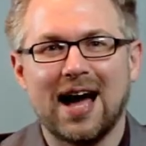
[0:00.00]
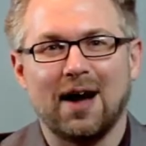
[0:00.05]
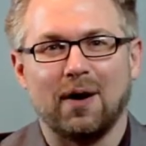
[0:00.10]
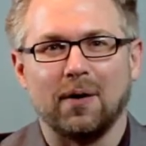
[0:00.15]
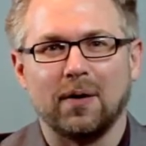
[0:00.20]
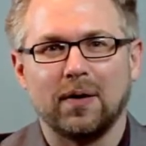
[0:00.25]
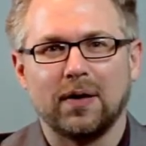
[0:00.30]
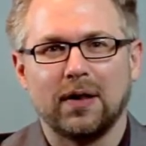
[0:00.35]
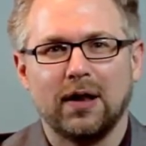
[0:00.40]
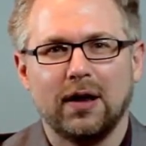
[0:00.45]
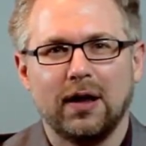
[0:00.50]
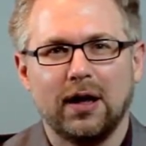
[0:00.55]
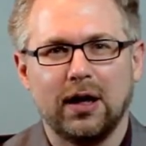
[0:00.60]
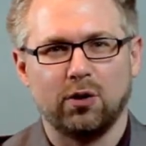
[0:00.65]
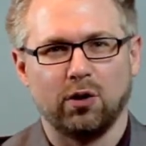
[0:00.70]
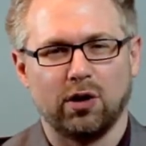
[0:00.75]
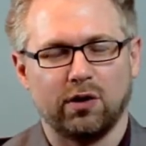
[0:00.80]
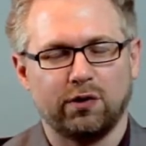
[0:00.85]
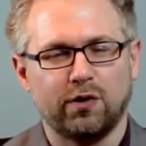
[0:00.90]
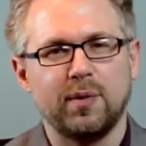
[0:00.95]
Now,
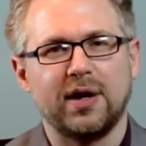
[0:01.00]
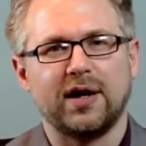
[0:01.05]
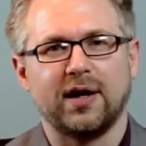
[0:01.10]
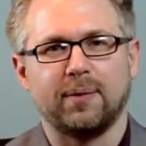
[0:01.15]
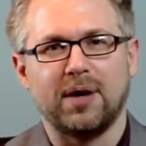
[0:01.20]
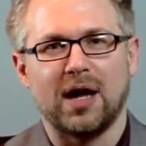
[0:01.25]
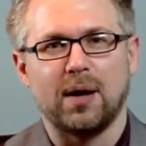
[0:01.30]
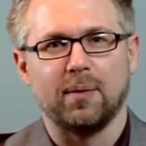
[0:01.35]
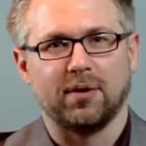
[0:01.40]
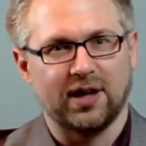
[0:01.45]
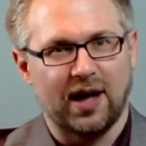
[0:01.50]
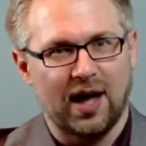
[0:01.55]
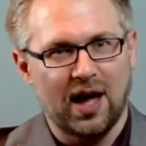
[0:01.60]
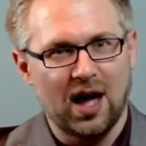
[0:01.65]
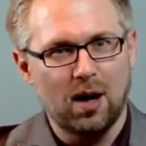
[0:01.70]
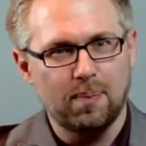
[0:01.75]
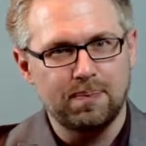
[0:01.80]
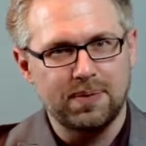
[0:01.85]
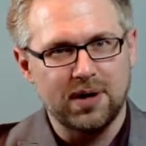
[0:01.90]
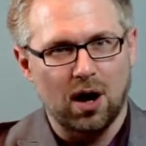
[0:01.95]
in order for me to be able to
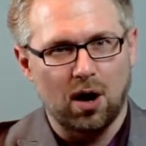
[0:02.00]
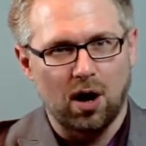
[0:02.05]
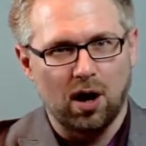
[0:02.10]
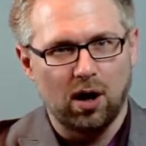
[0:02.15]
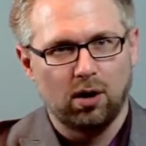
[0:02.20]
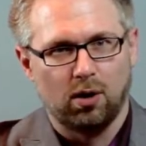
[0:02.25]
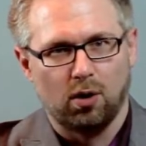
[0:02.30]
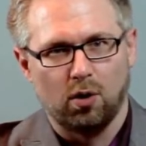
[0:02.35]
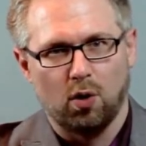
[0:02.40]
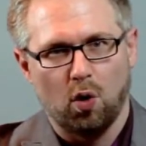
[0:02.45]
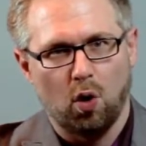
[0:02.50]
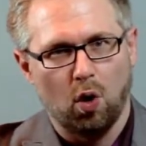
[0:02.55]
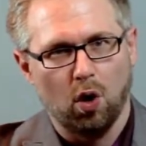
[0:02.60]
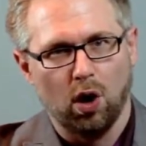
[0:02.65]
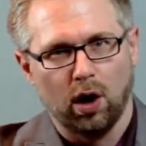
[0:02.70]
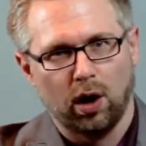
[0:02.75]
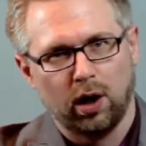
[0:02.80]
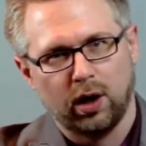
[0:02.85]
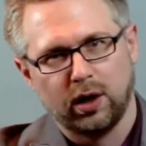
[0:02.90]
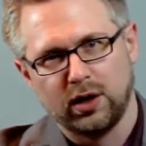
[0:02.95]
help y'all,
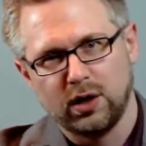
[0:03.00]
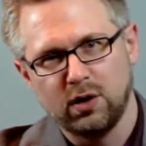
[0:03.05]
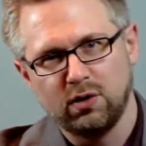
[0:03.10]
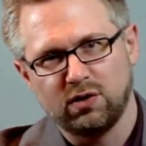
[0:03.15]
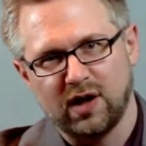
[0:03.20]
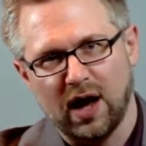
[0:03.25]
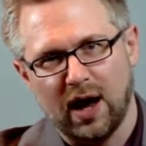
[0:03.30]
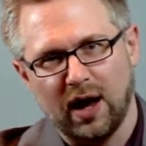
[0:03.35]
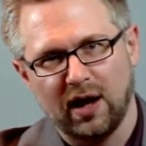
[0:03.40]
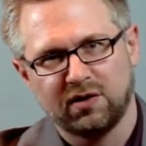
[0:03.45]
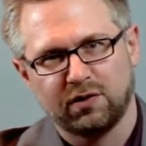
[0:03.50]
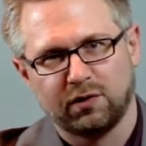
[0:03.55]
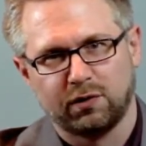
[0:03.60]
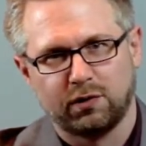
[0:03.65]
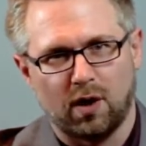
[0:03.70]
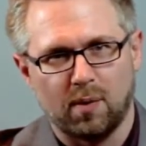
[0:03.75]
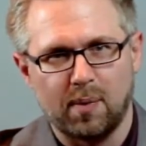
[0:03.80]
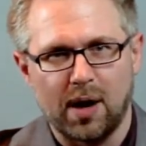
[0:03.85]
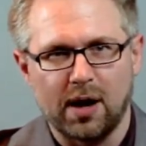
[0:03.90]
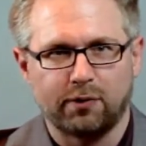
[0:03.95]
or use guys,
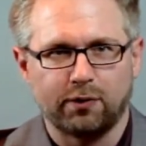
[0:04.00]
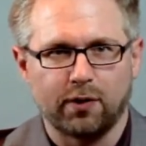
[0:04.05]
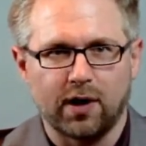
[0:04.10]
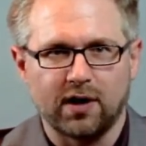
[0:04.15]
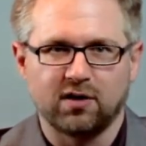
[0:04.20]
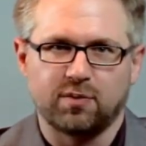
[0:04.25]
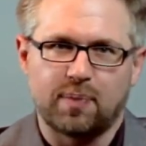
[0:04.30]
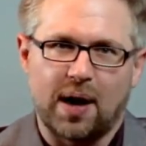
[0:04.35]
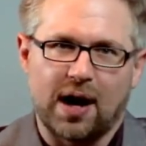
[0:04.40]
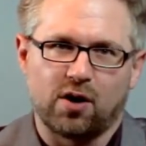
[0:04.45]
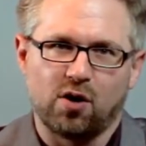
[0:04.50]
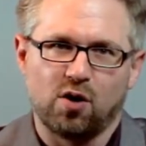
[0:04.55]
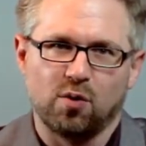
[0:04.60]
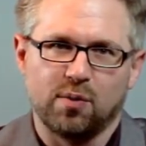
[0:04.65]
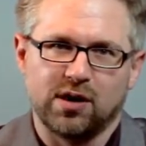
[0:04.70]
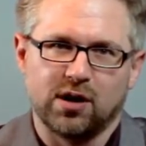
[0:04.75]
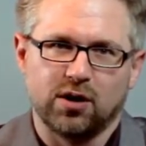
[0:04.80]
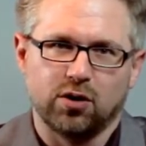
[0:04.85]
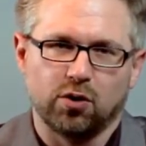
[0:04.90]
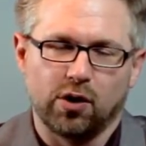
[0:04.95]
for all my friends back
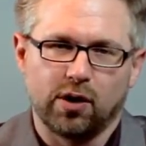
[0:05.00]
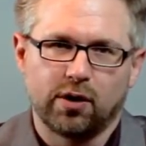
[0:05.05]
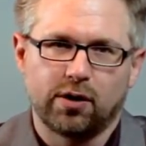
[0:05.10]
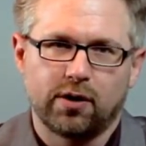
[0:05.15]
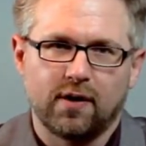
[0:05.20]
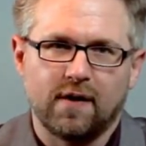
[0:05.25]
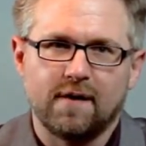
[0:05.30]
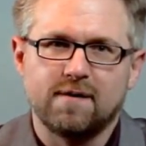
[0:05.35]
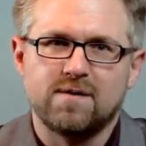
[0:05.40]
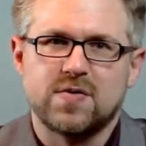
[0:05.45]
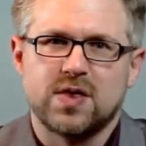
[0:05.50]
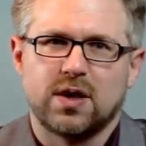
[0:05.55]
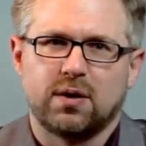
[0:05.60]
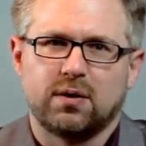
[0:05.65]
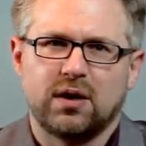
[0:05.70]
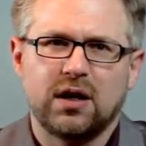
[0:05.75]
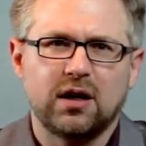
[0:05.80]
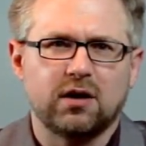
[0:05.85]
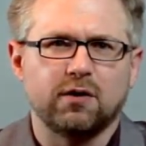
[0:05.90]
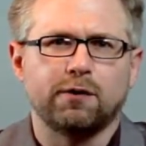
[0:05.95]
home in the north,
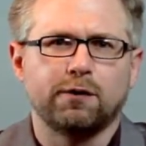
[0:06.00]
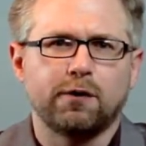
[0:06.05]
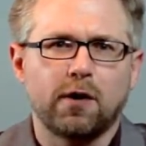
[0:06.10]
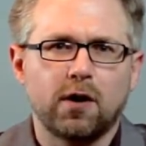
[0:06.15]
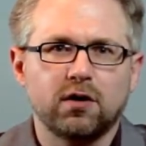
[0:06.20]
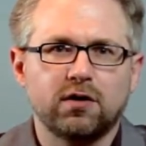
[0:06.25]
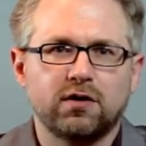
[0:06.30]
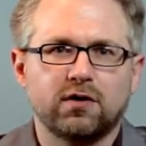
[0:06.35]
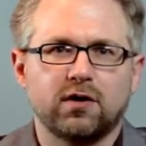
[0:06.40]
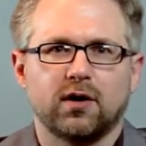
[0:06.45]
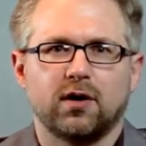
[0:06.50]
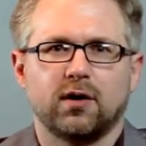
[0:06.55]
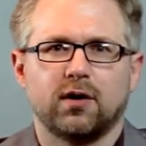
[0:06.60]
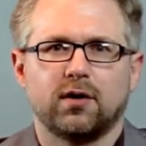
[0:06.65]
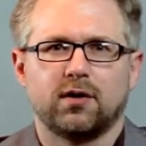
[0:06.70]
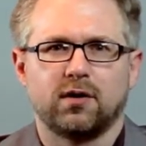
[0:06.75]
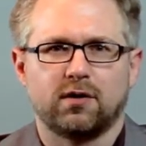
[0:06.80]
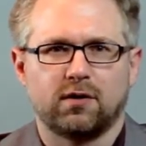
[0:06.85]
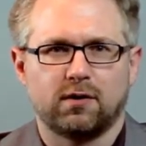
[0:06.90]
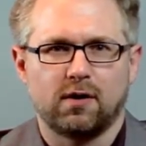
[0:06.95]
I need to first
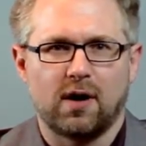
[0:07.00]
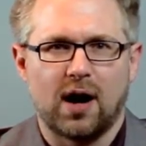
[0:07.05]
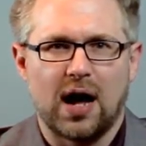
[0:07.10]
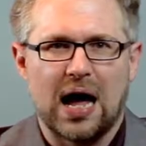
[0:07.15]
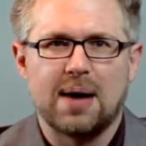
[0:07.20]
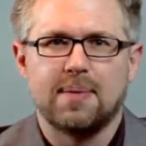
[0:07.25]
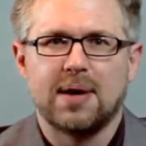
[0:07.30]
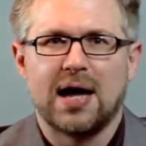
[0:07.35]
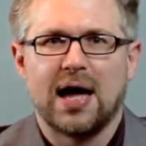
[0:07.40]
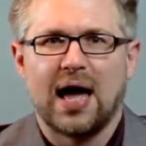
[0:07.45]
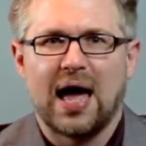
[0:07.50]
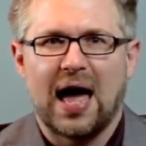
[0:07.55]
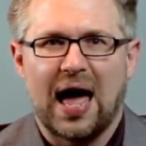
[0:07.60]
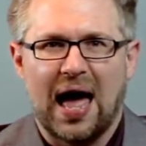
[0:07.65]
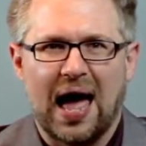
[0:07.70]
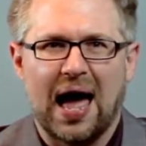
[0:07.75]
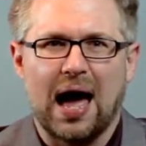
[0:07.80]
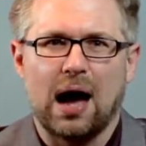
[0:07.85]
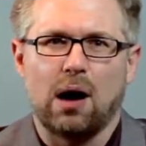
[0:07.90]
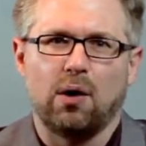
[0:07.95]
describe
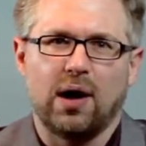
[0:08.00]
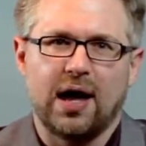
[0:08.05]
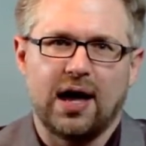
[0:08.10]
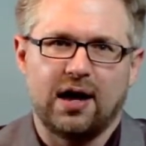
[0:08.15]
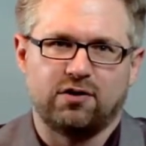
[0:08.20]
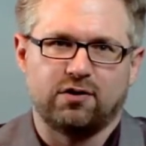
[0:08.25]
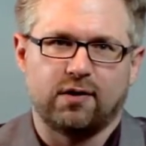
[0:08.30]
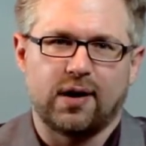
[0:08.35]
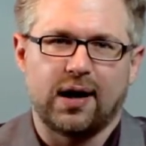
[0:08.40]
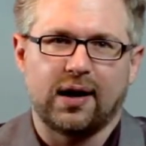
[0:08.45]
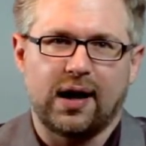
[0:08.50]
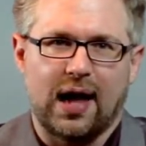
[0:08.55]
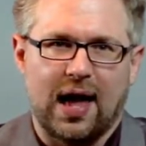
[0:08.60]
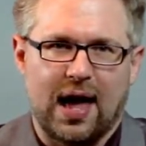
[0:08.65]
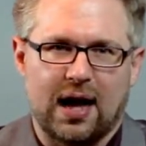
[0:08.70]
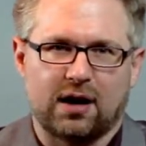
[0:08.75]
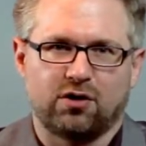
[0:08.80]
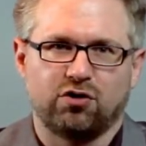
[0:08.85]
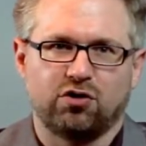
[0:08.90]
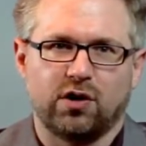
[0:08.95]
how EdgeRank
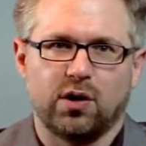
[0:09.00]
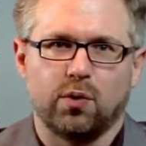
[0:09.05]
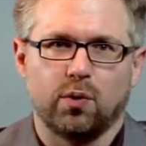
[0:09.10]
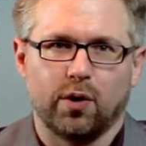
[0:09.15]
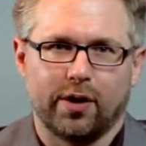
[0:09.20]
actually